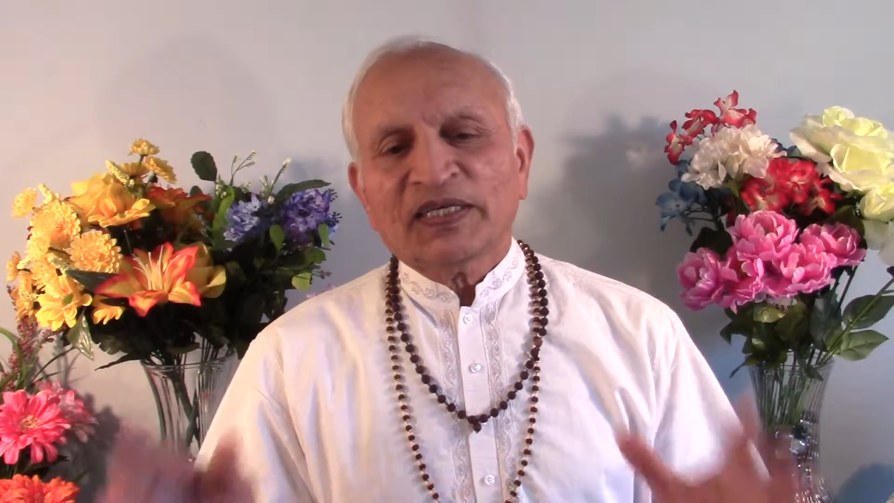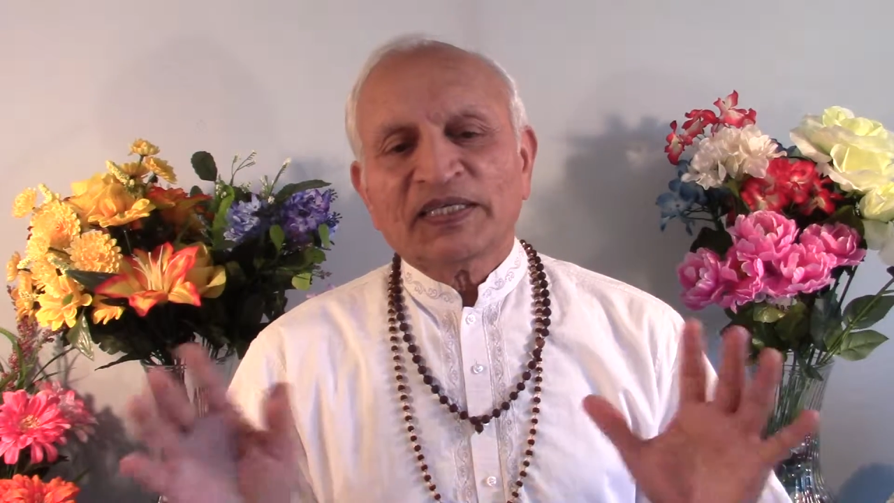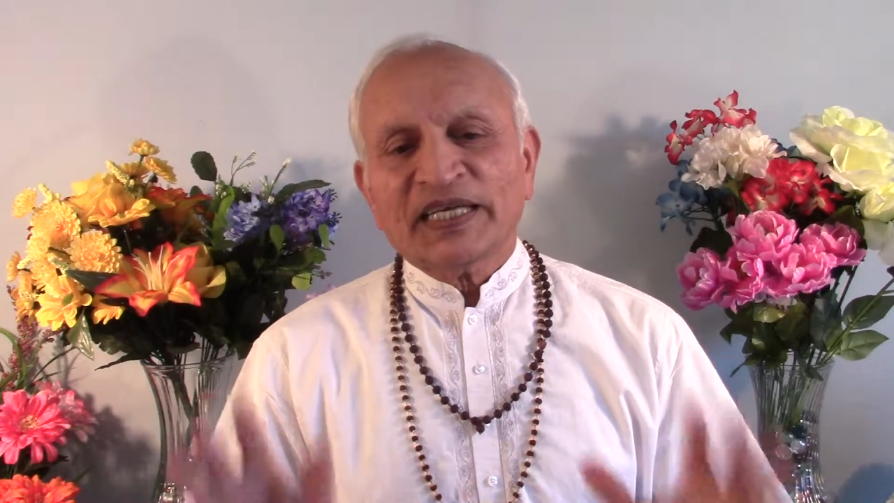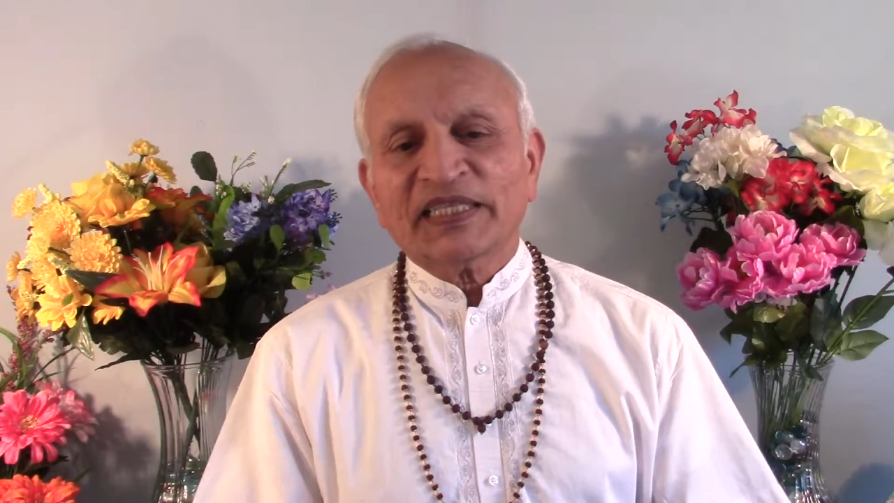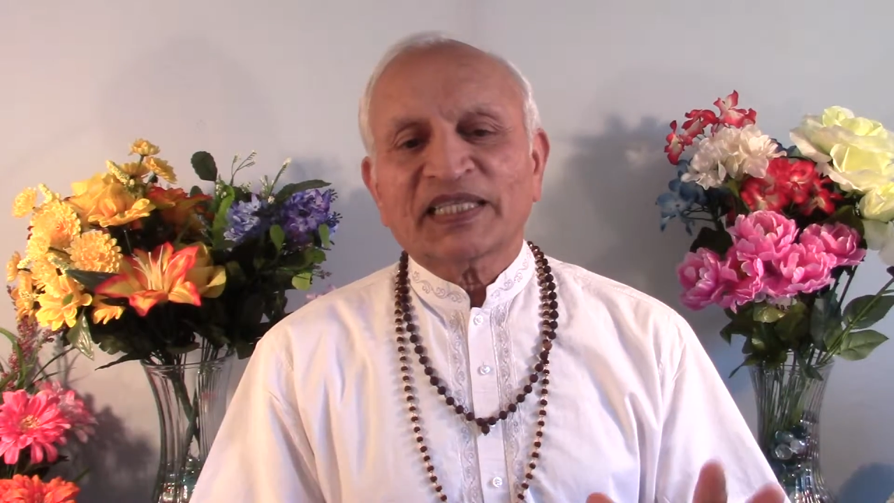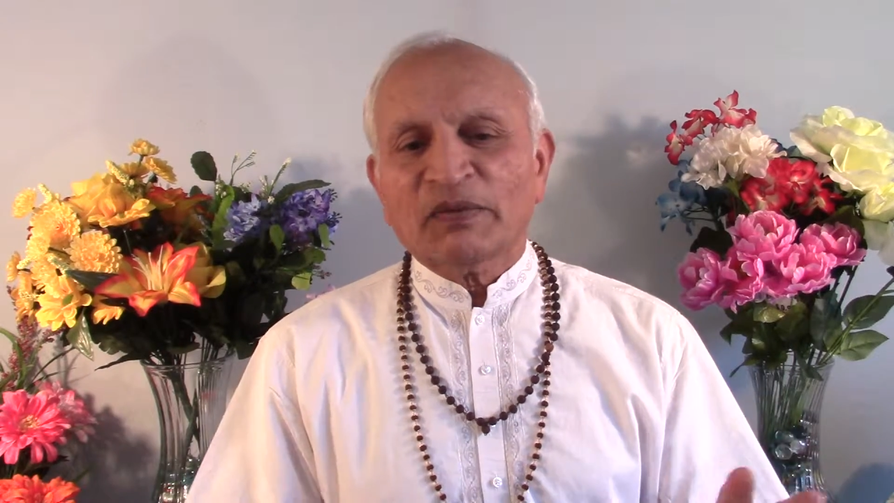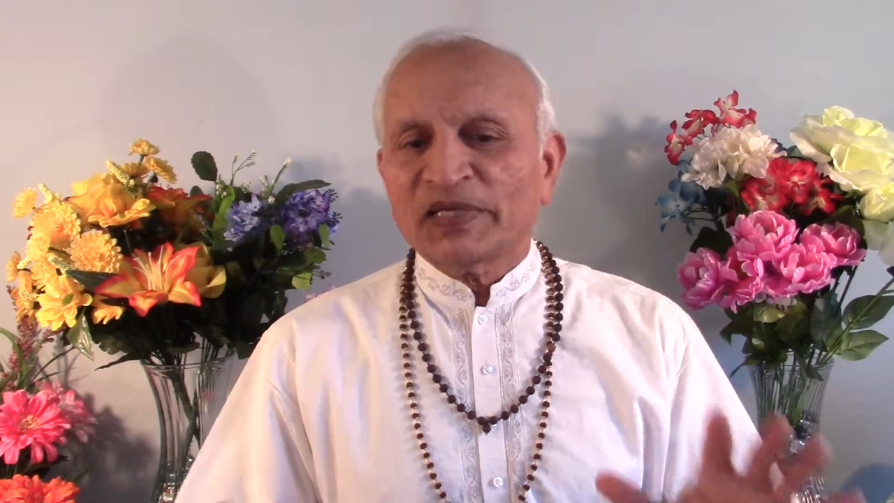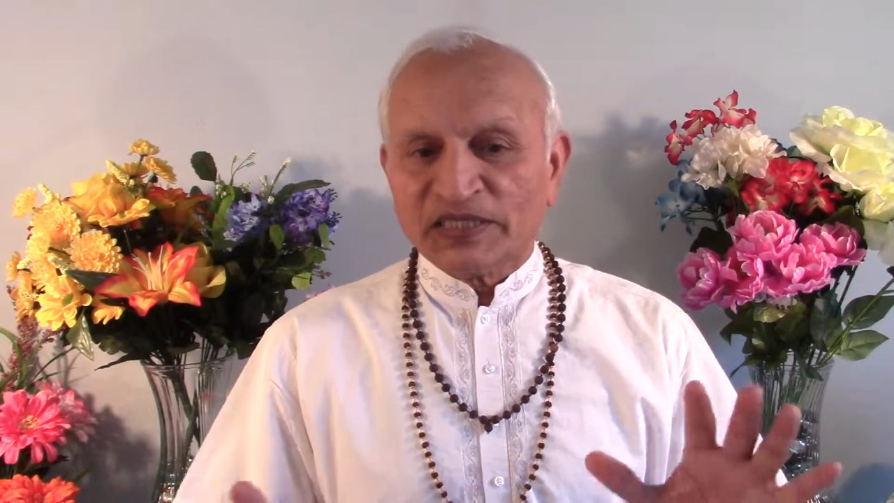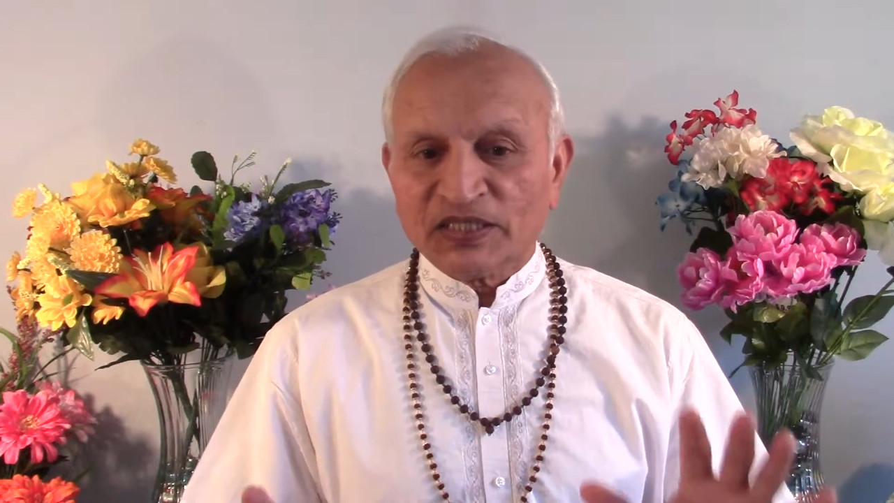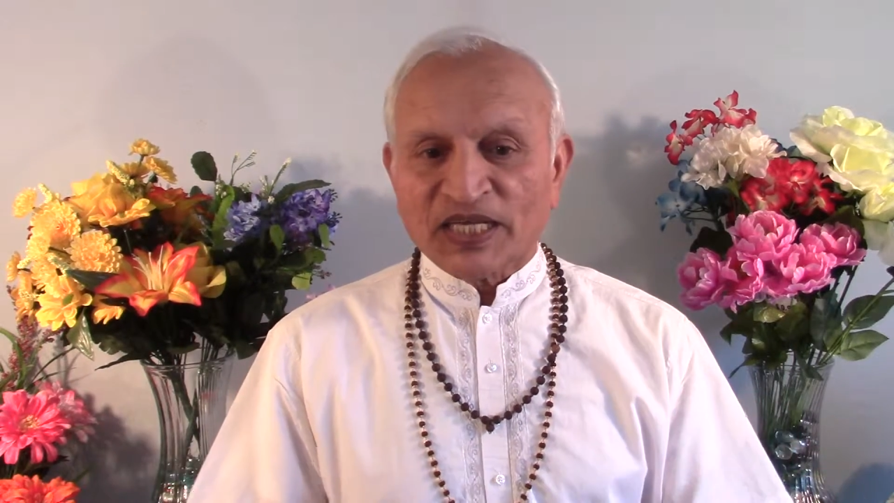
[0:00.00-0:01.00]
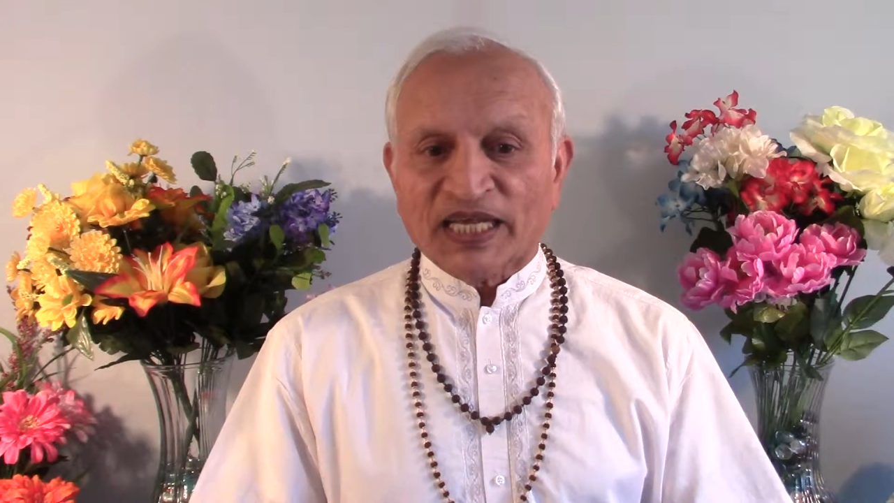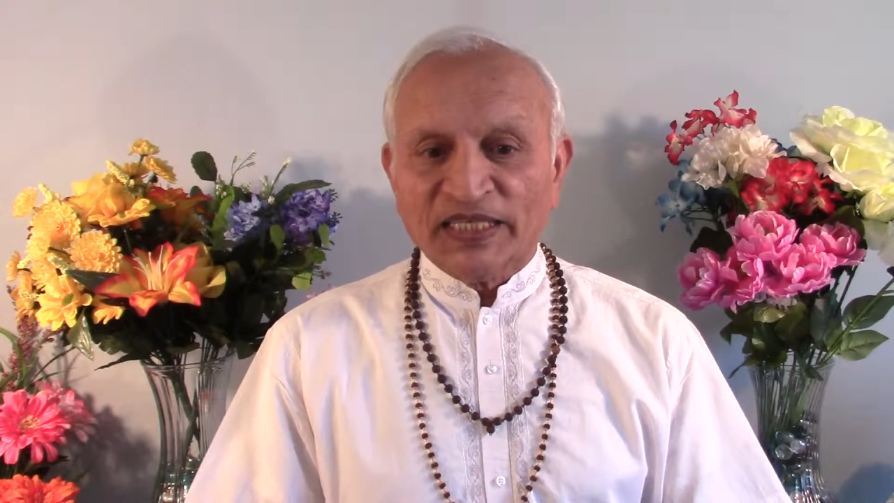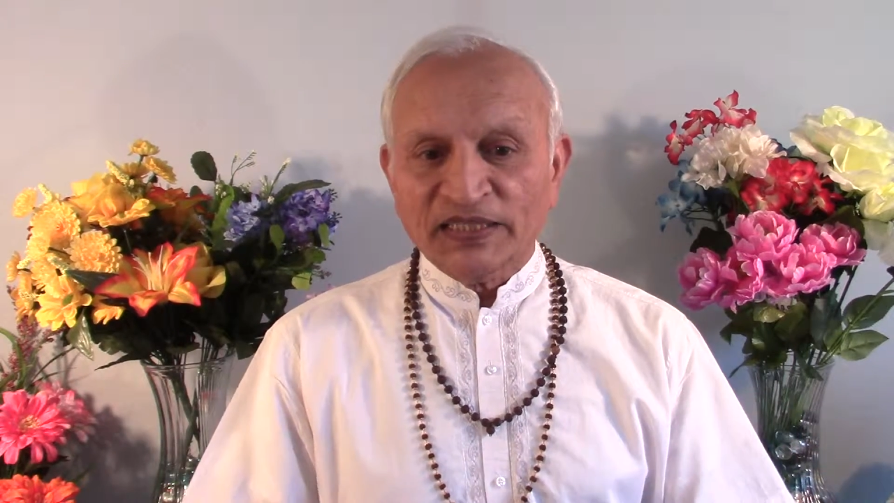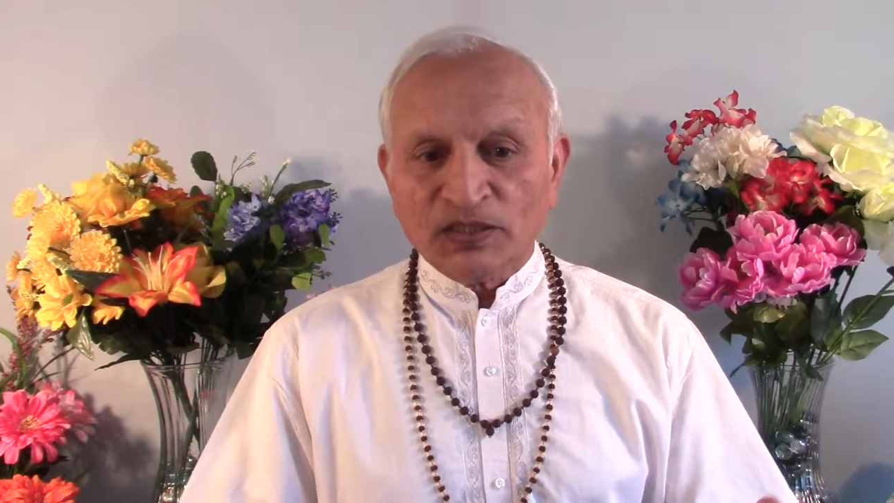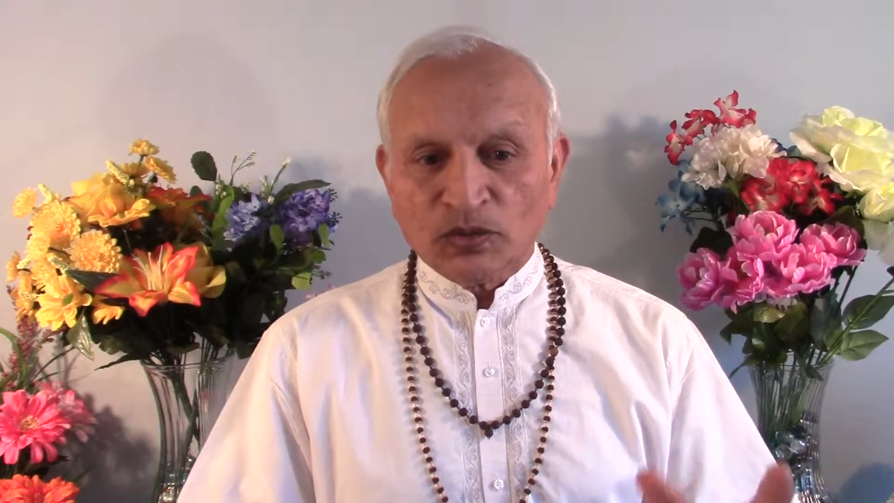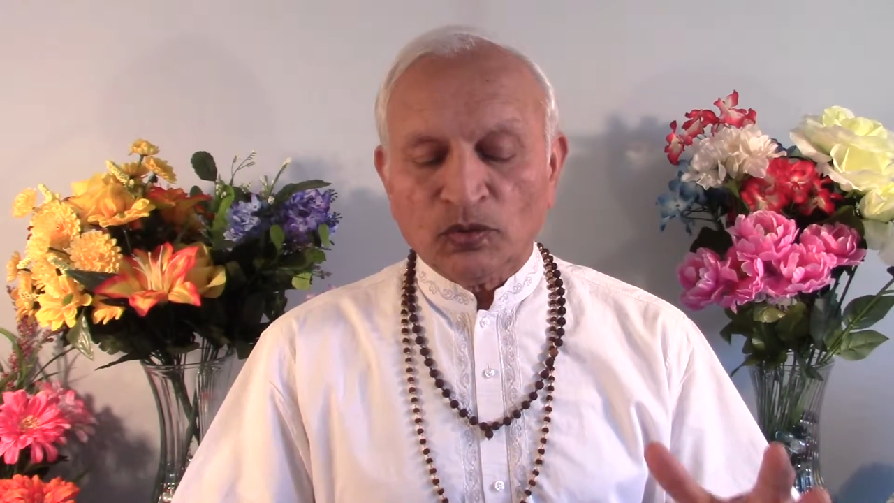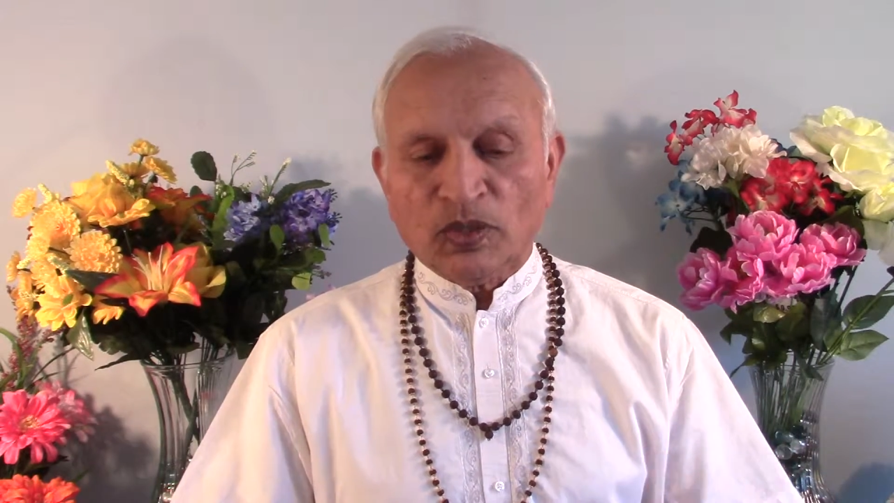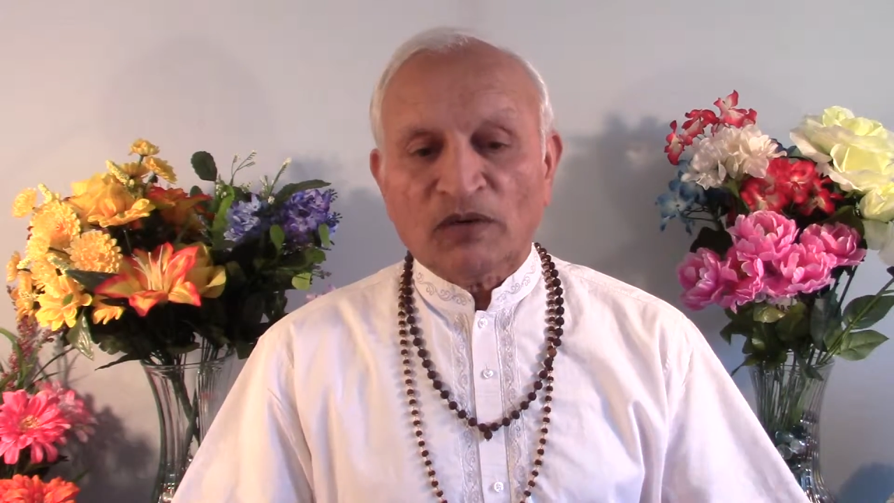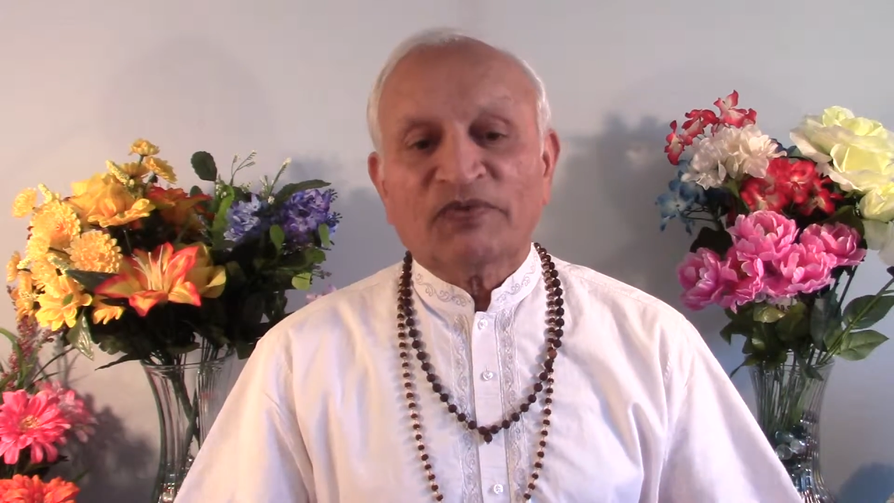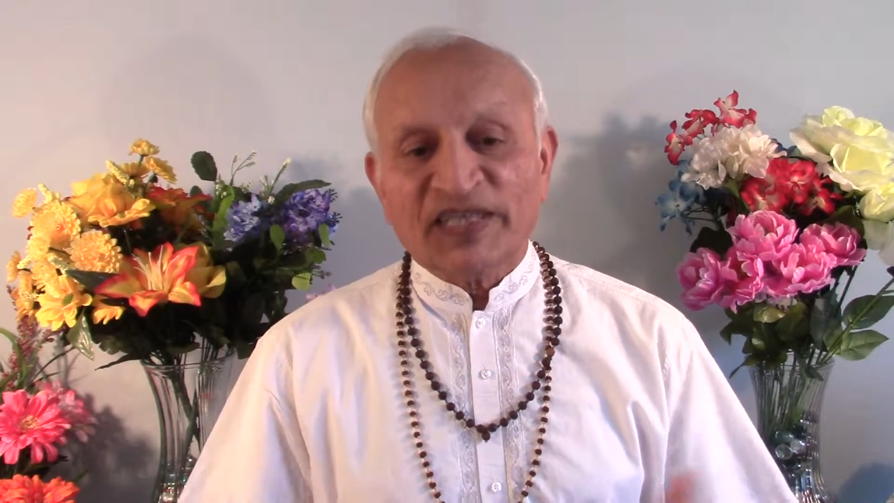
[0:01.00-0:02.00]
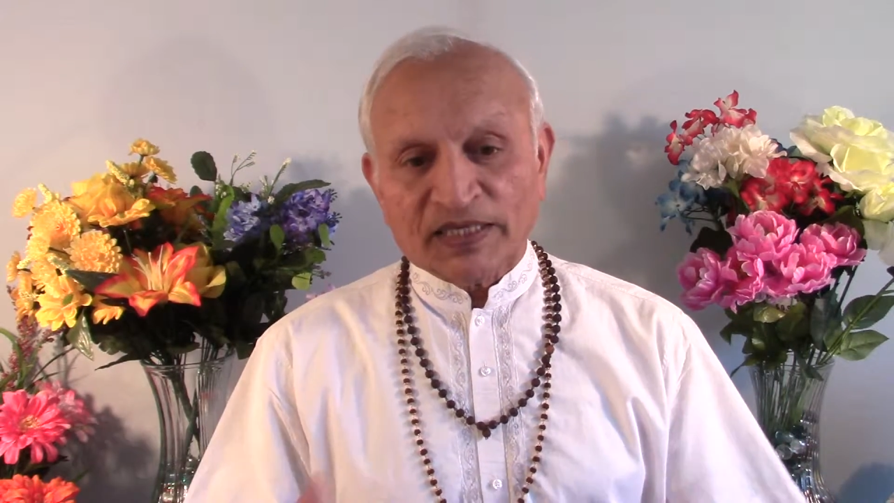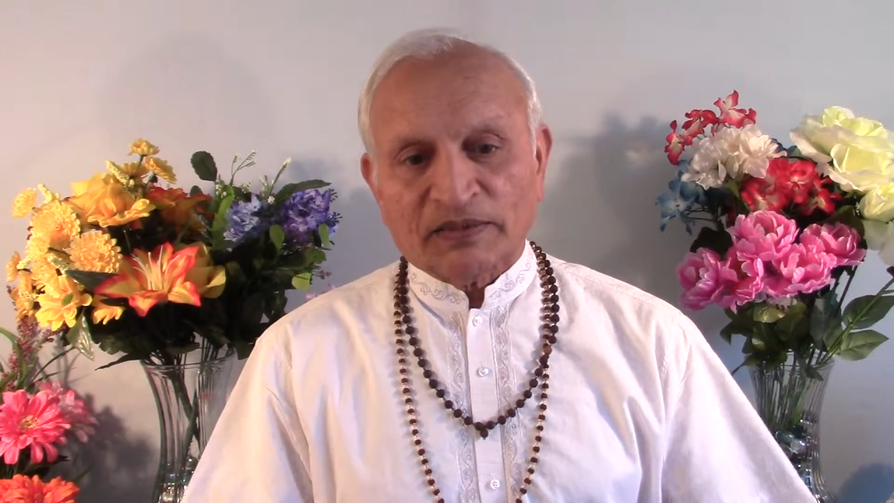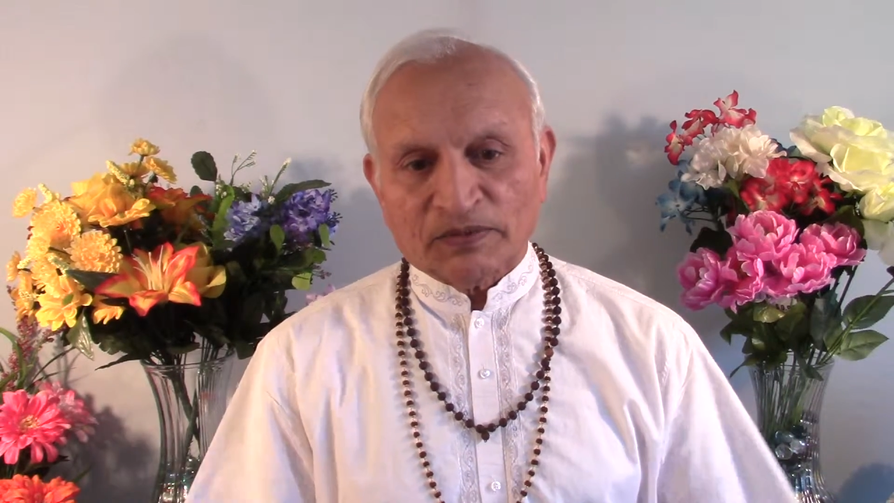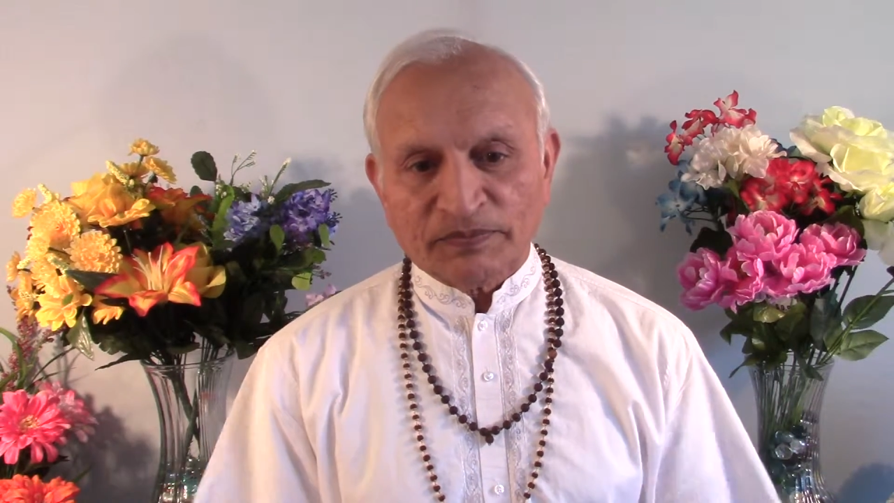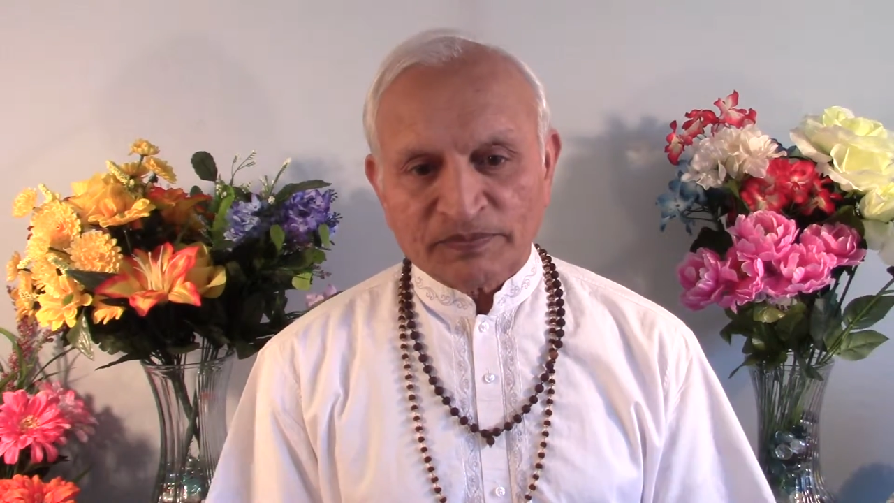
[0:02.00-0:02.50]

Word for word: take them as challenge to awaken.